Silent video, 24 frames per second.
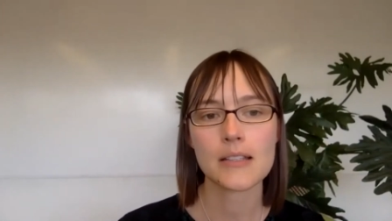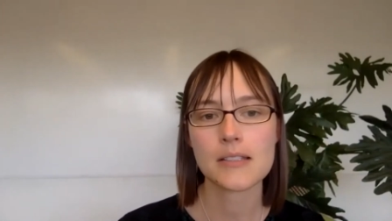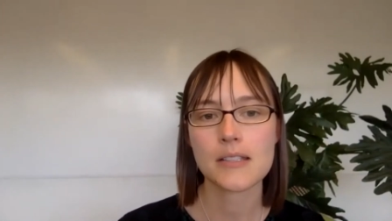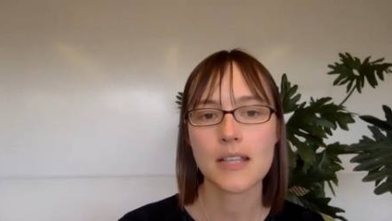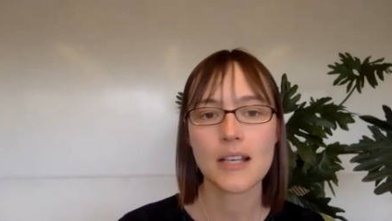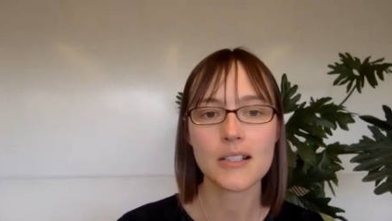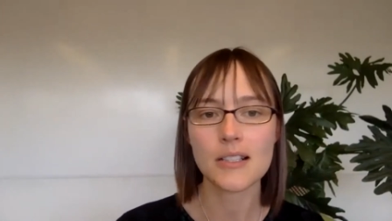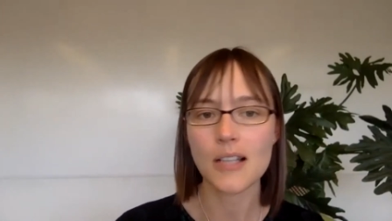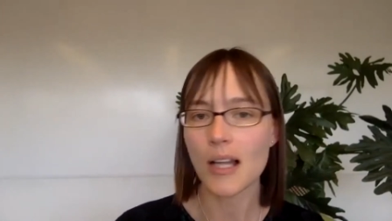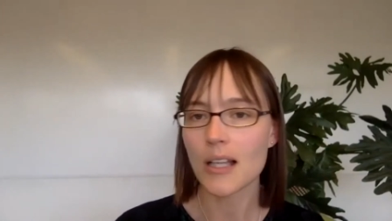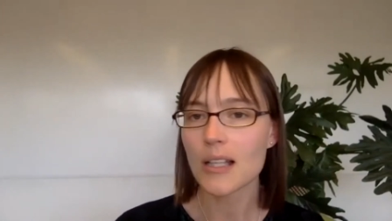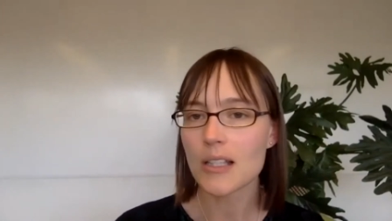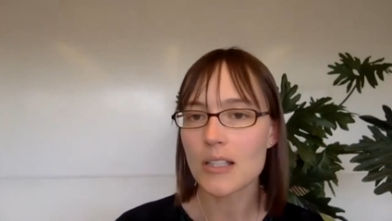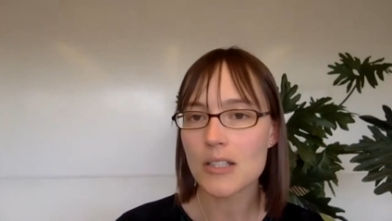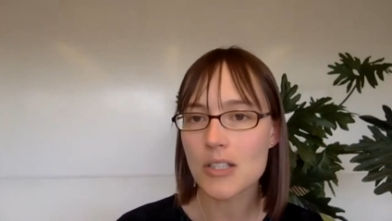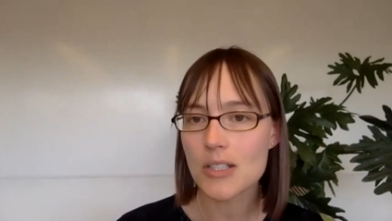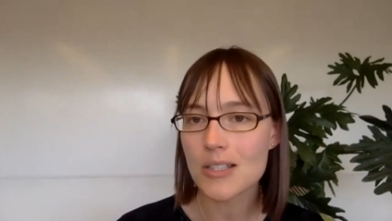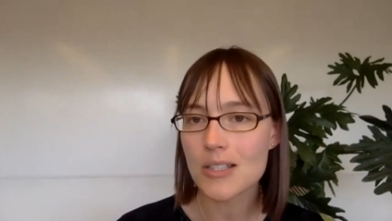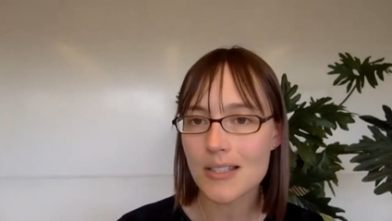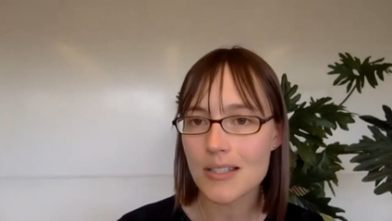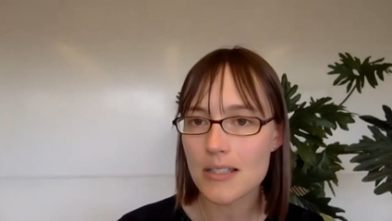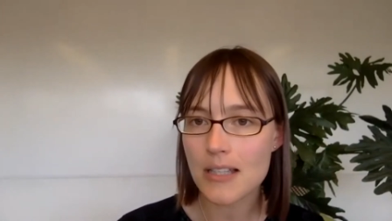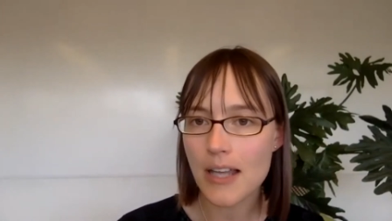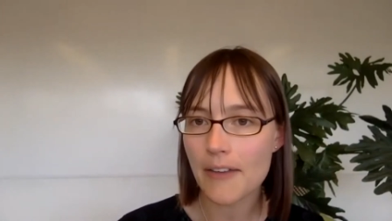technology
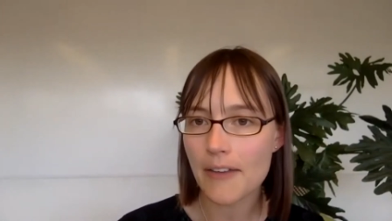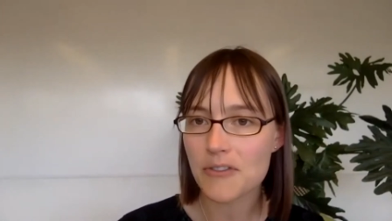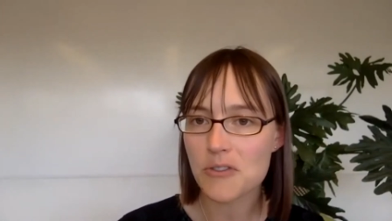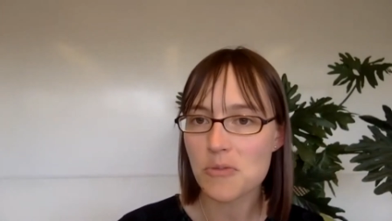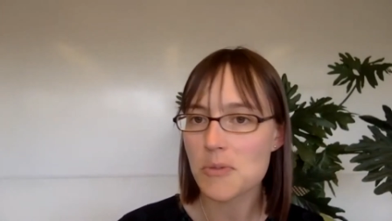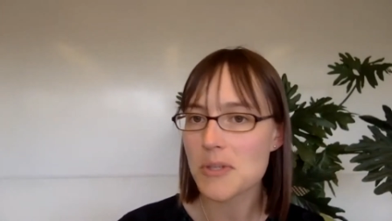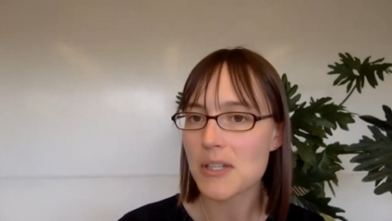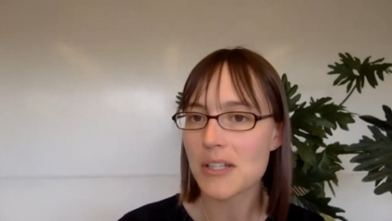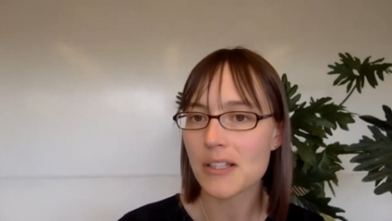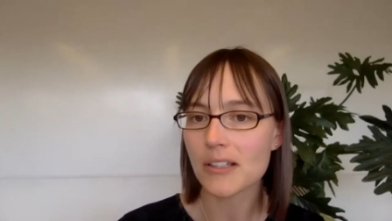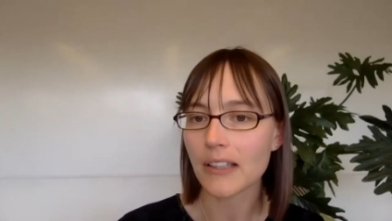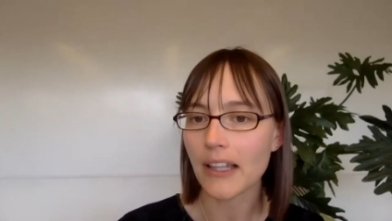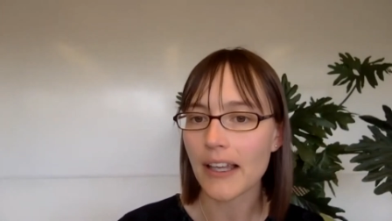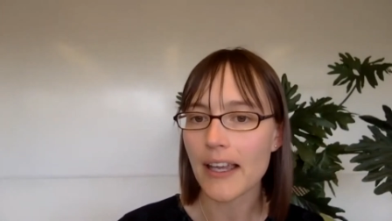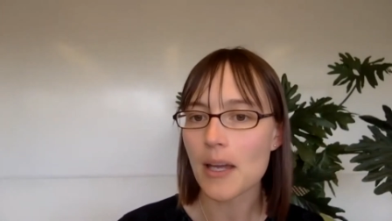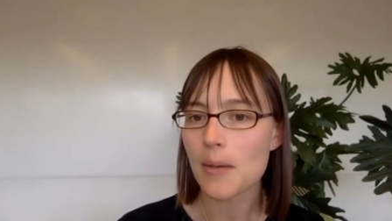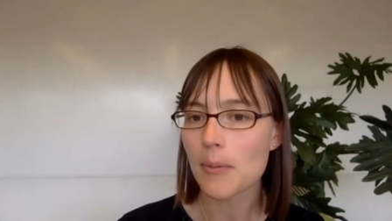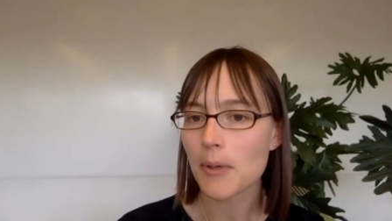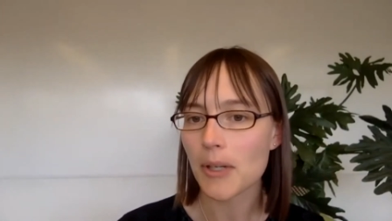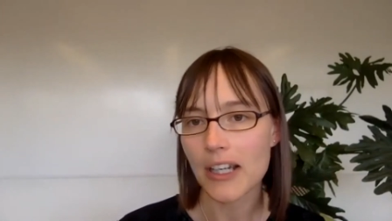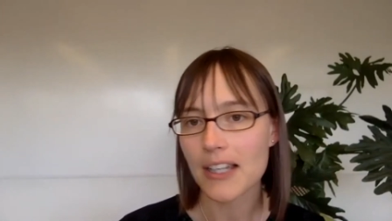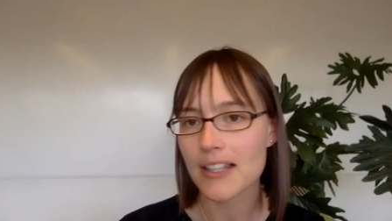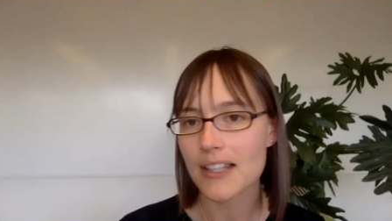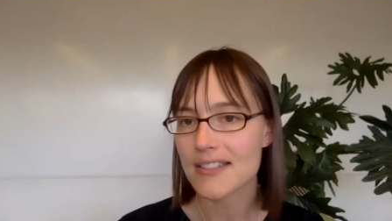doesn't have to be
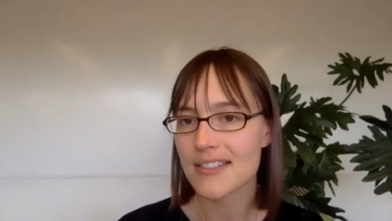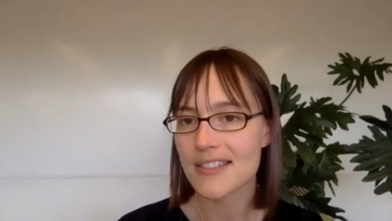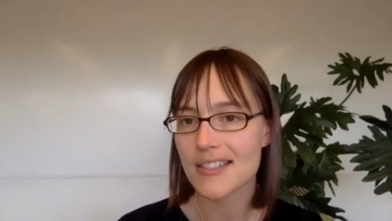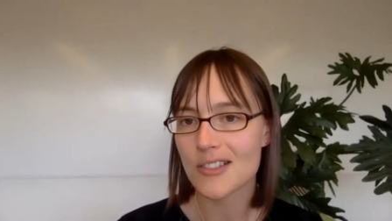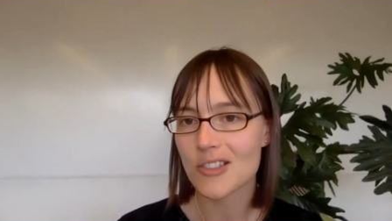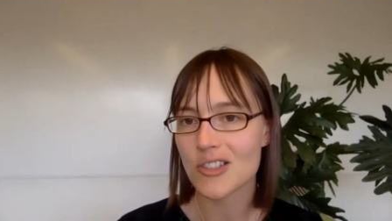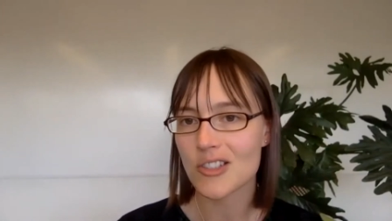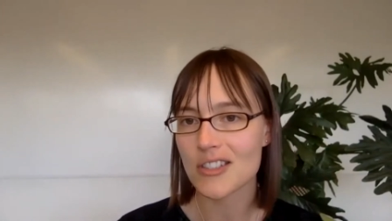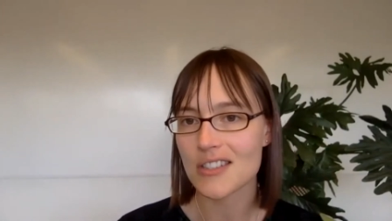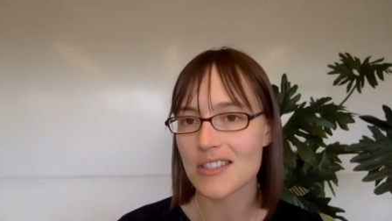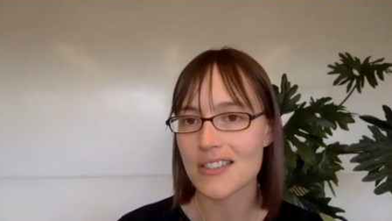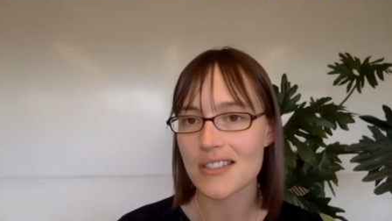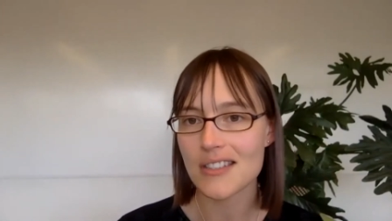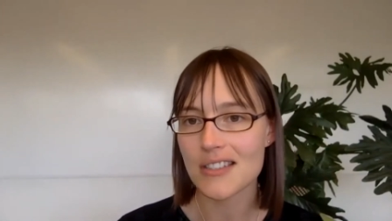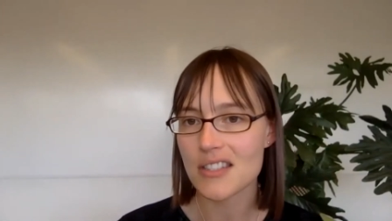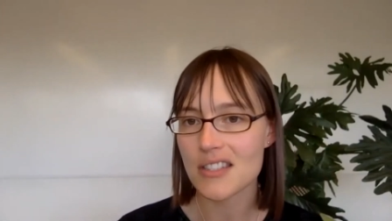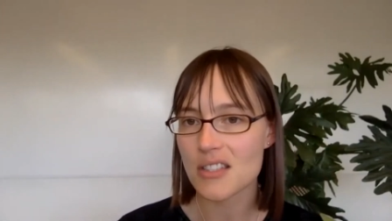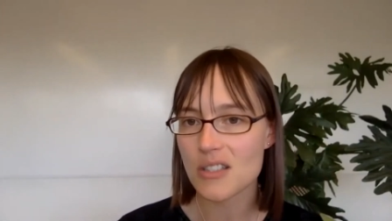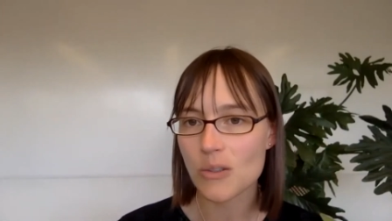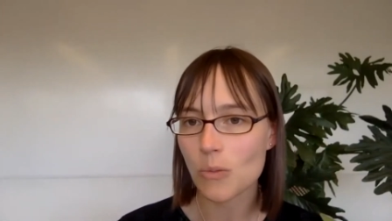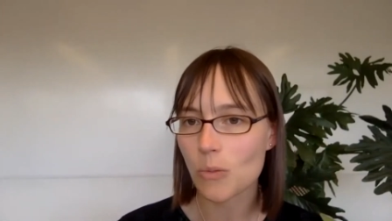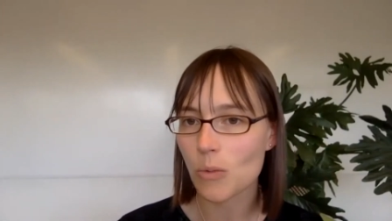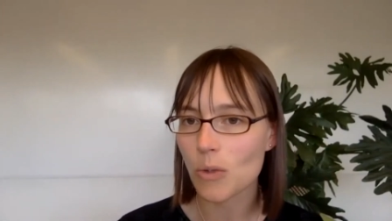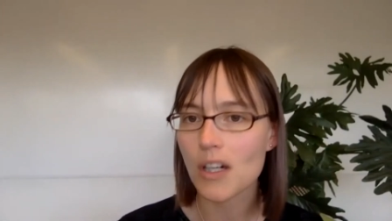glamorous it just needs
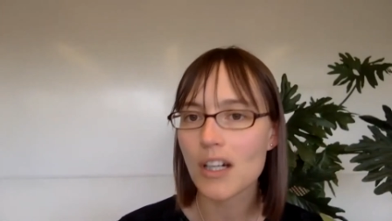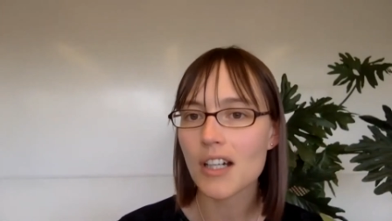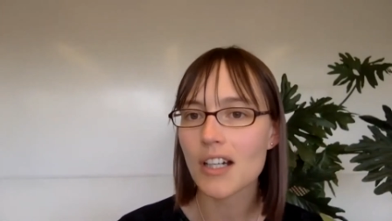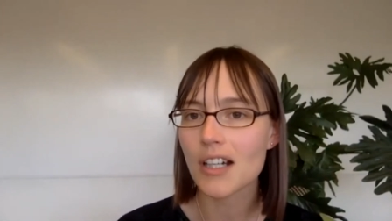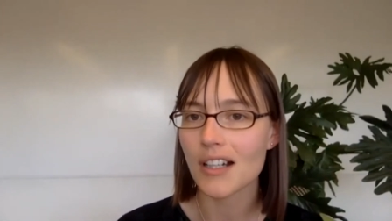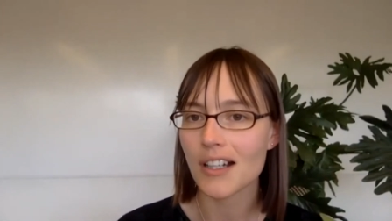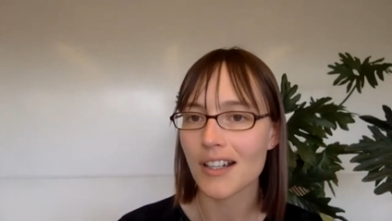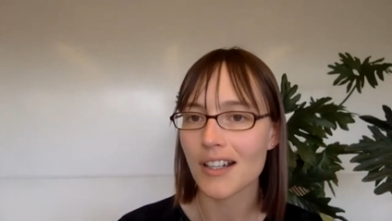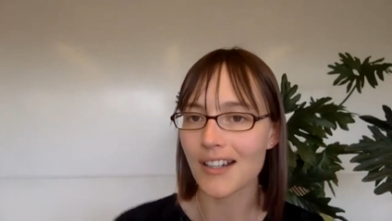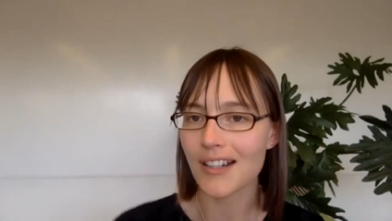to work